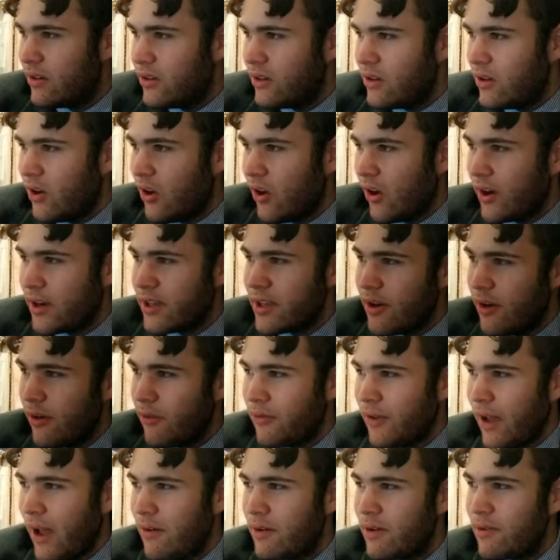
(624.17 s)
Audio,
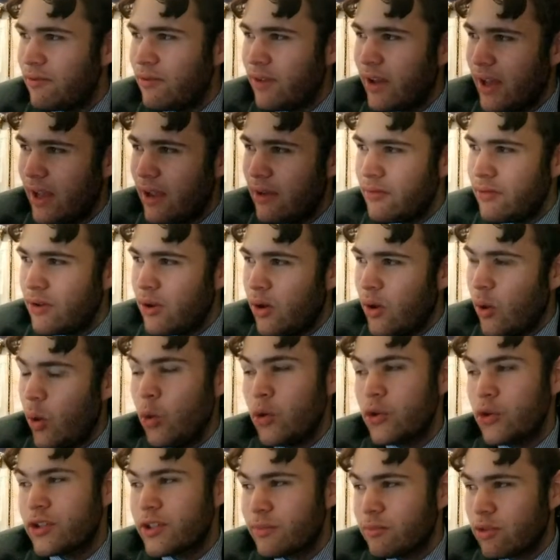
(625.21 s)
five out of five.
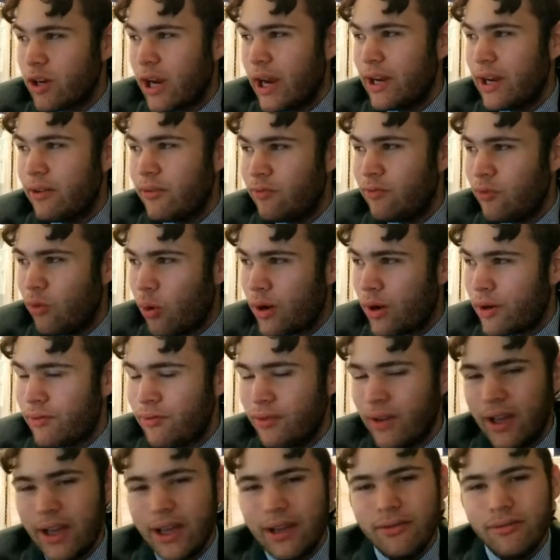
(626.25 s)
Wholesome rating, four out of
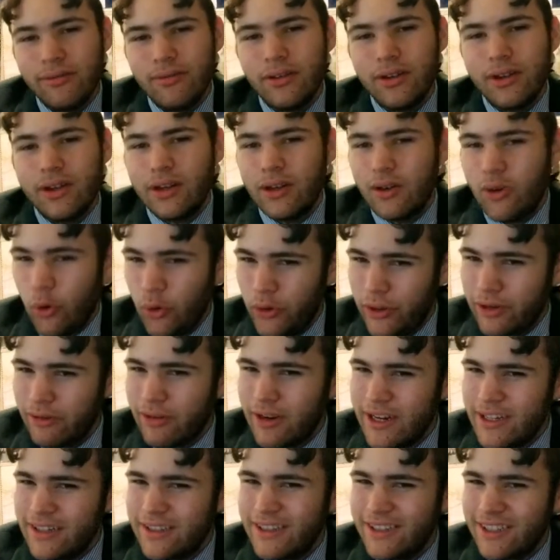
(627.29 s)
five. Only
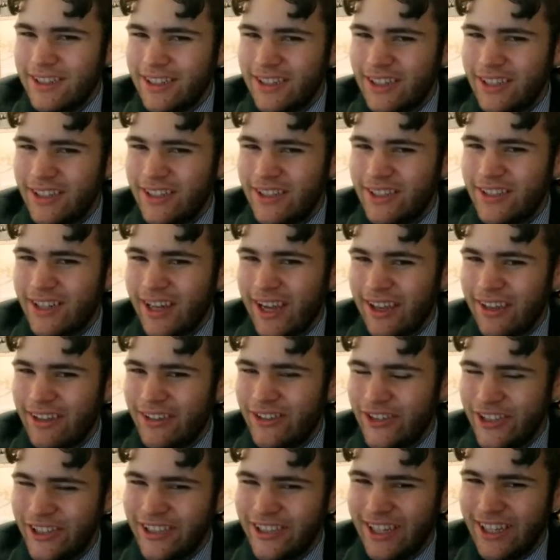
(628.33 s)
reason is because
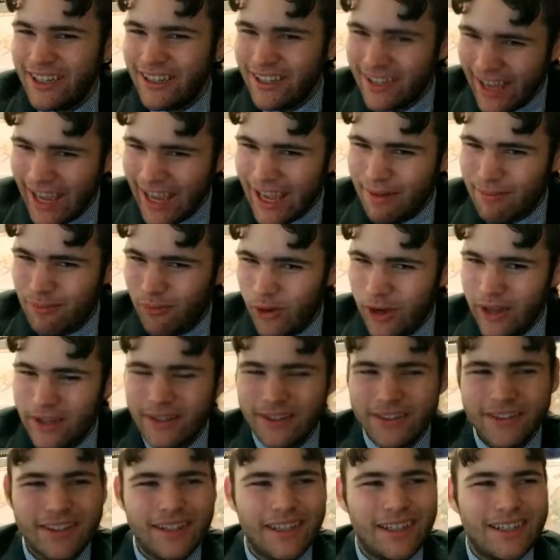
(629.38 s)
she said damn
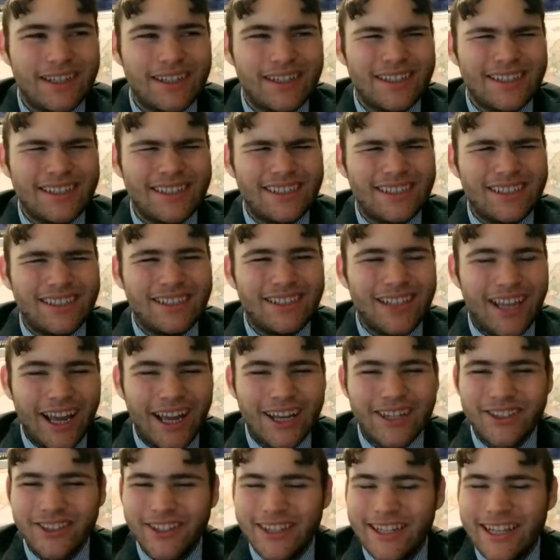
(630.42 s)
once.
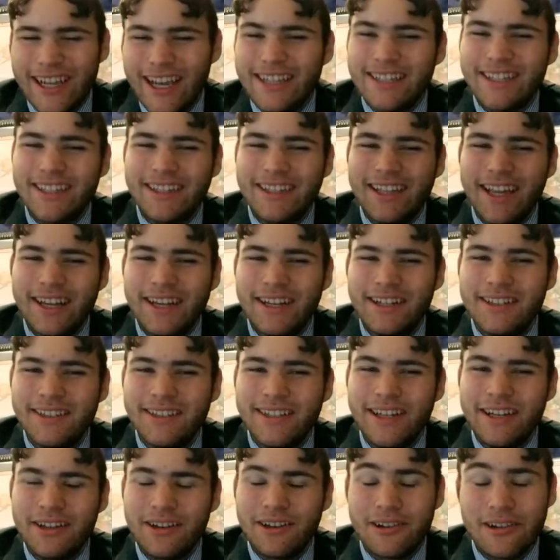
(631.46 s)
Tashi has a
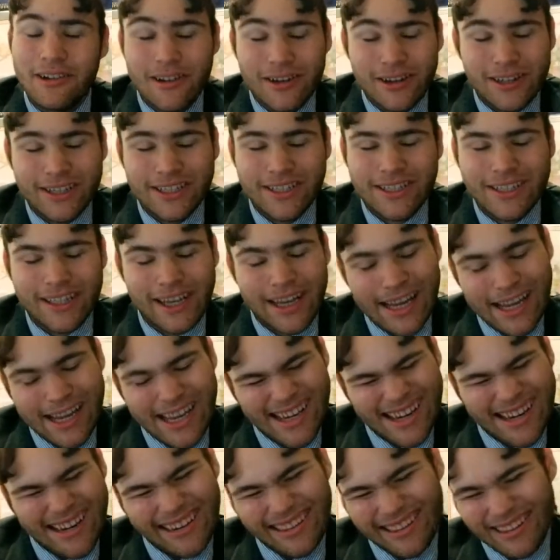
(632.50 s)
tendency to curse,
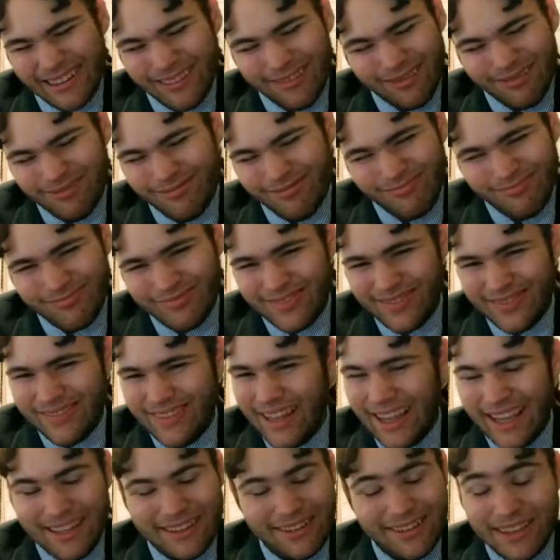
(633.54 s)
and
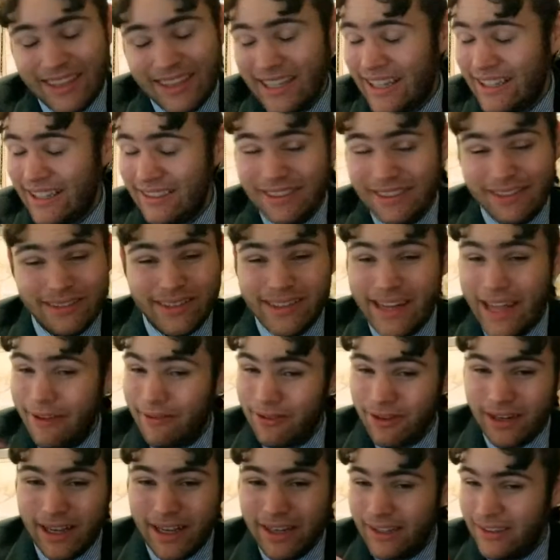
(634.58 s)
I, I,
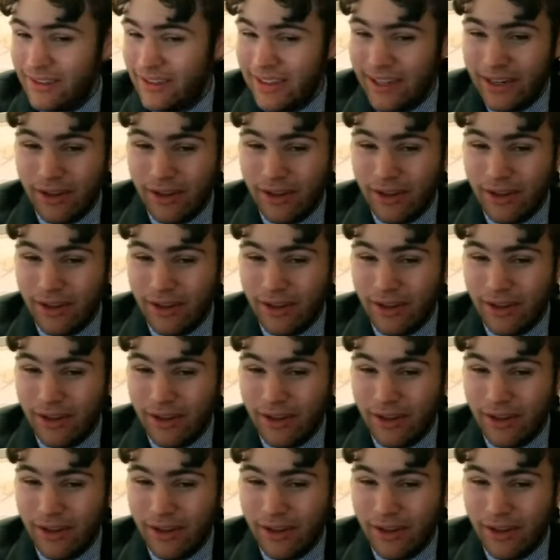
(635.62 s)
never. I, it